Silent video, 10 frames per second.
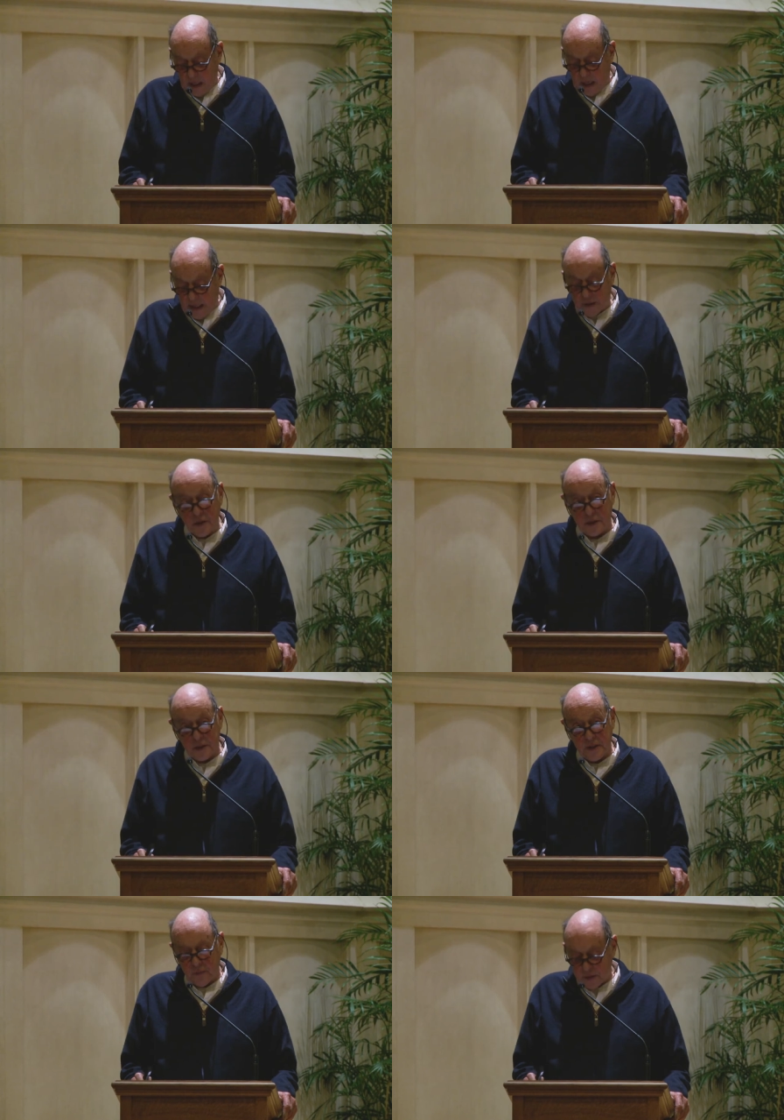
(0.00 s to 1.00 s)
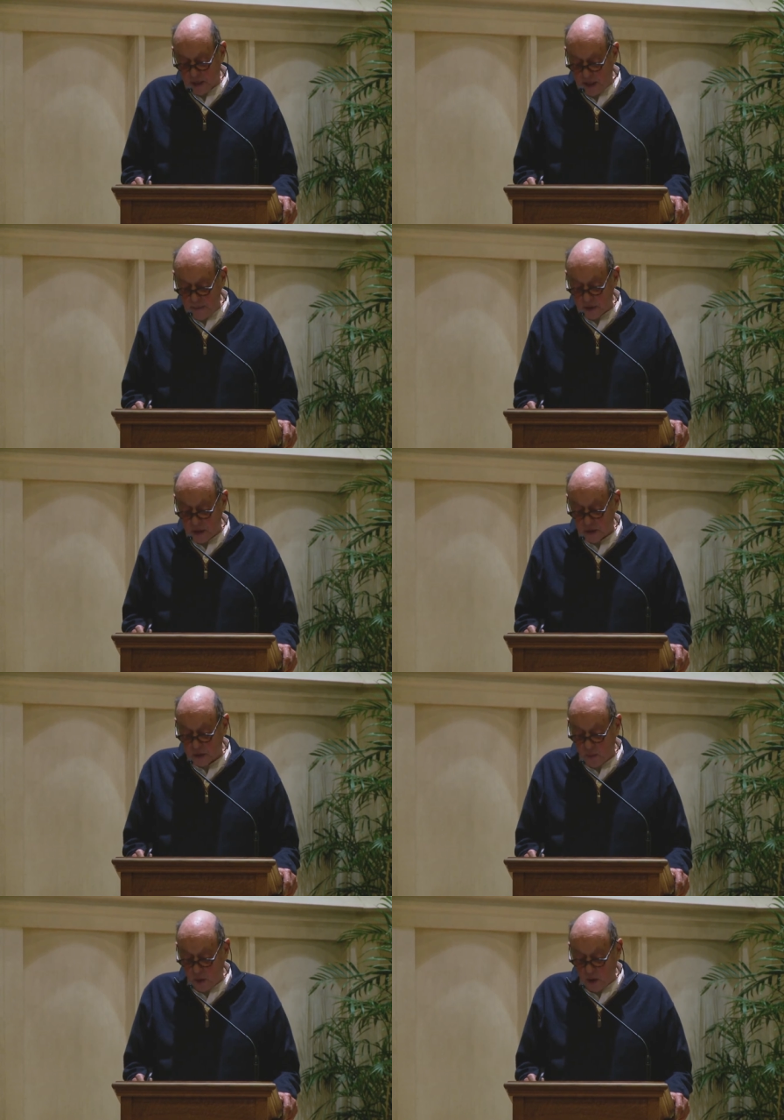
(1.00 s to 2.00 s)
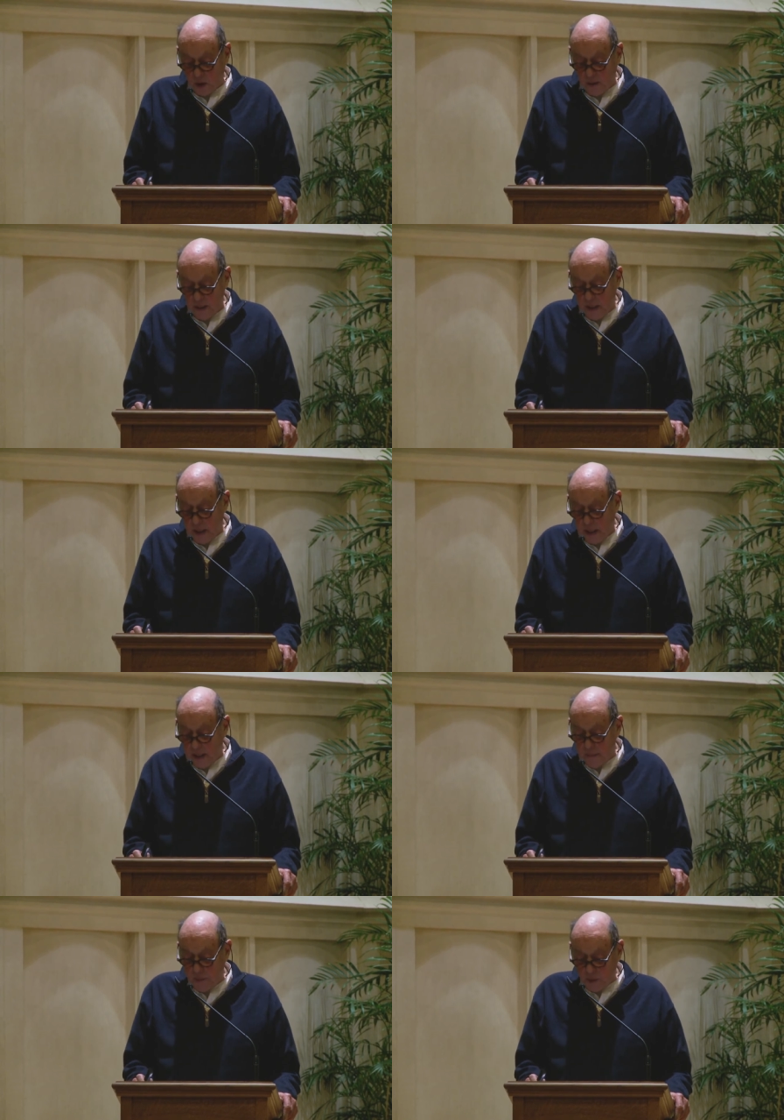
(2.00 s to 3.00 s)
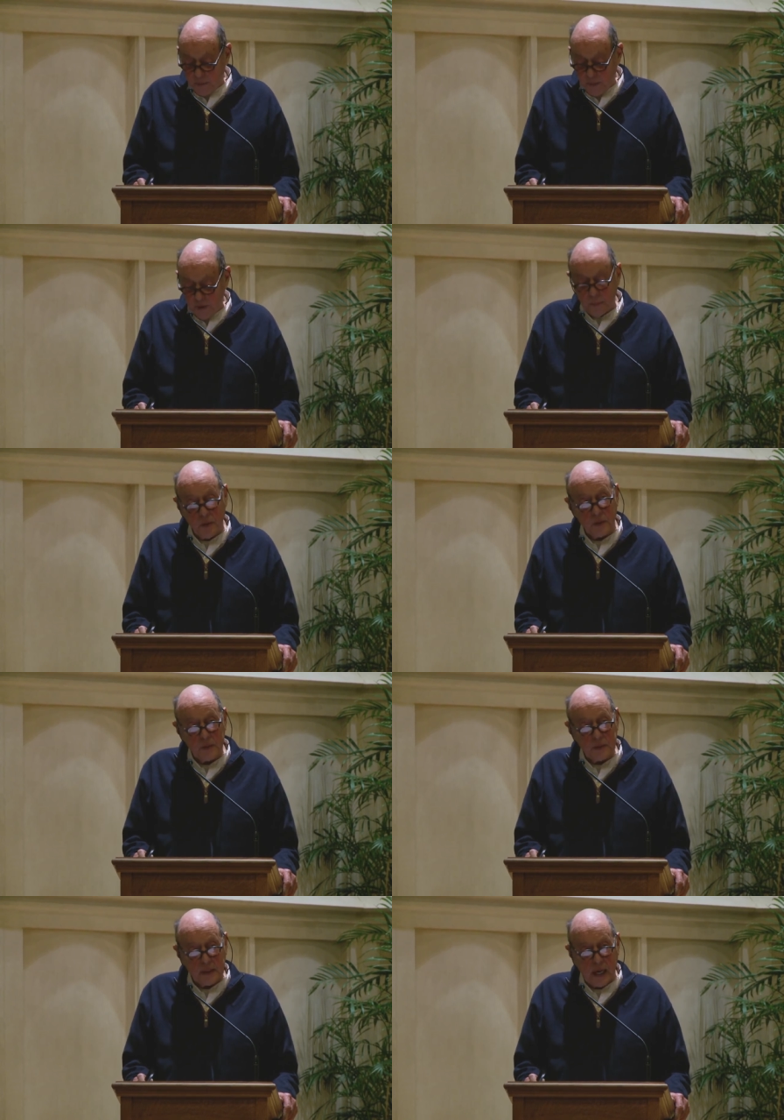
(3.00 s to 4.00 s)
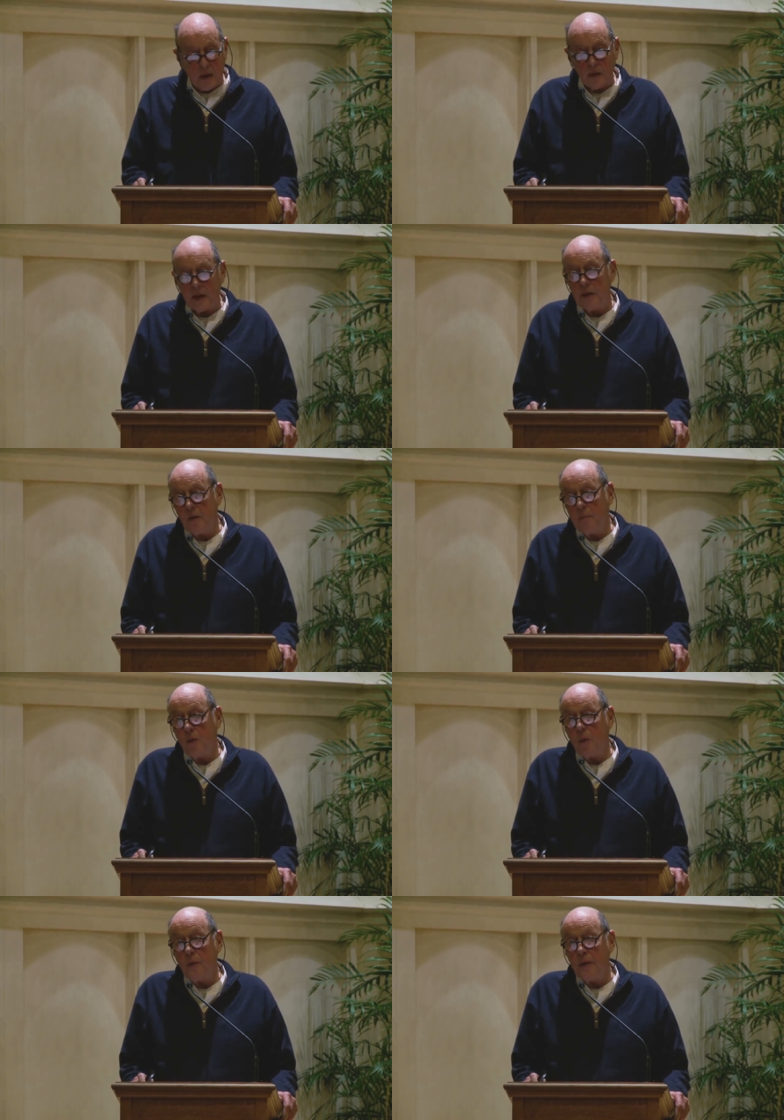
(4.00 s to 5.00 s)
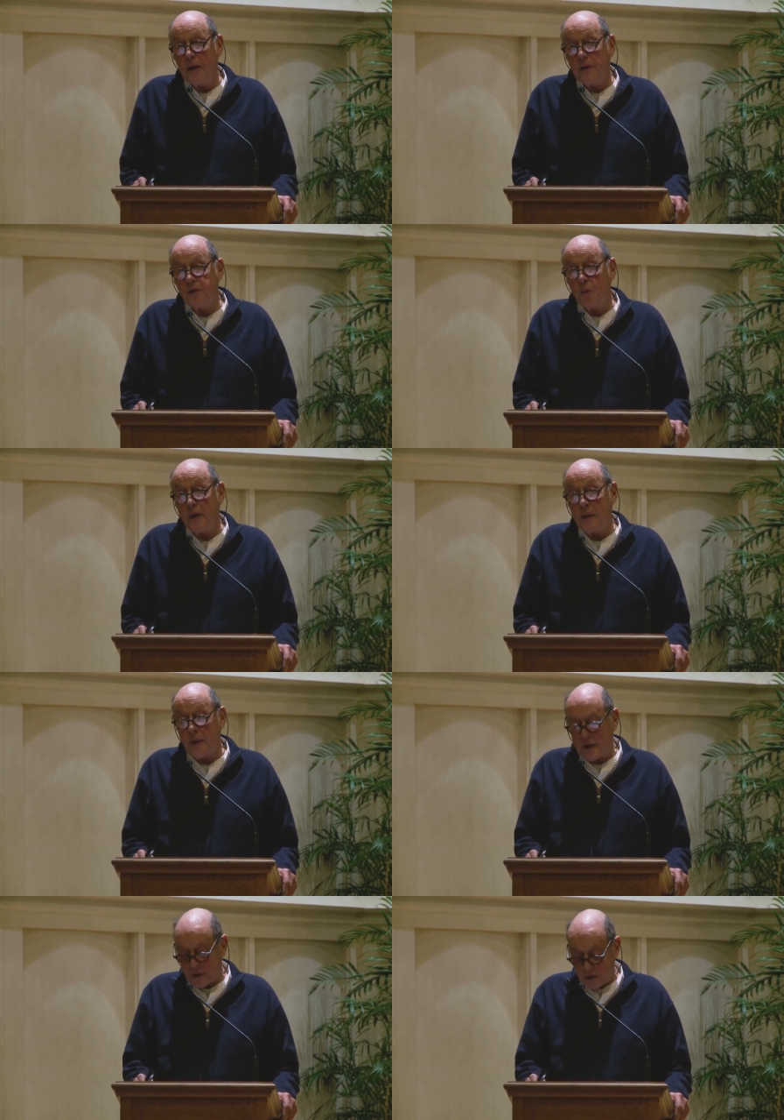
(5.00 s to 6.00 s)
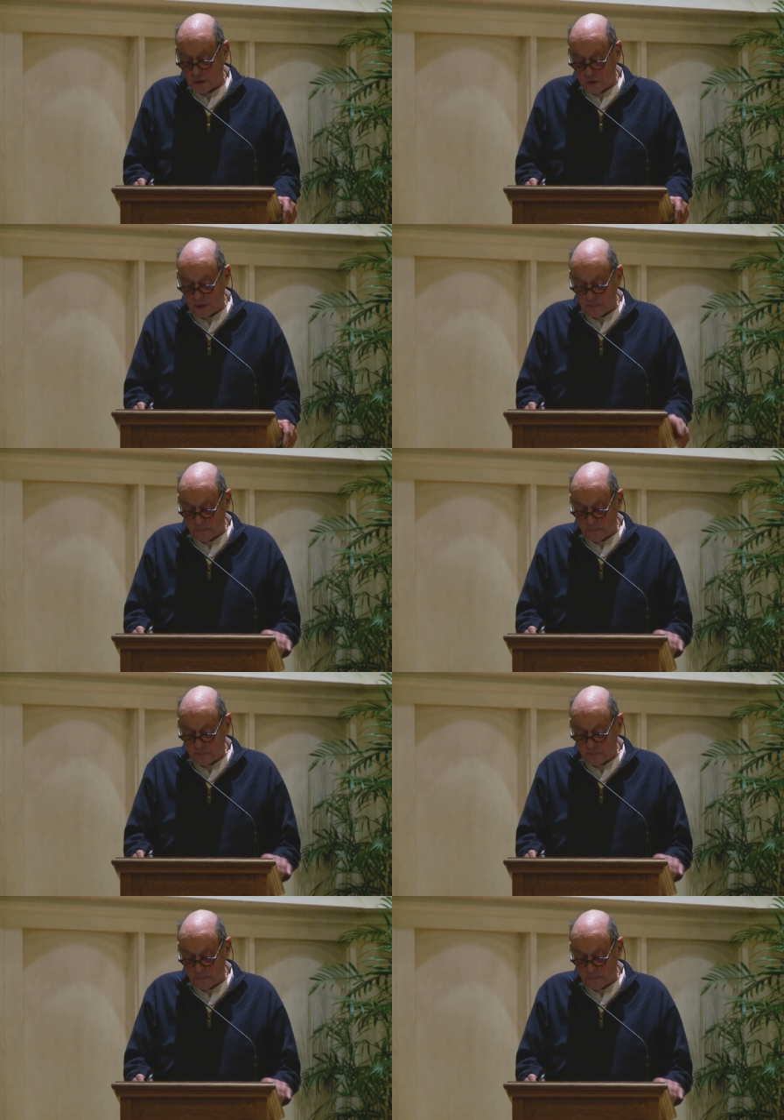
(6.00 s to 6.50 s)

I took it several times in a small inboard motorboat carrying no more than 20 passengers.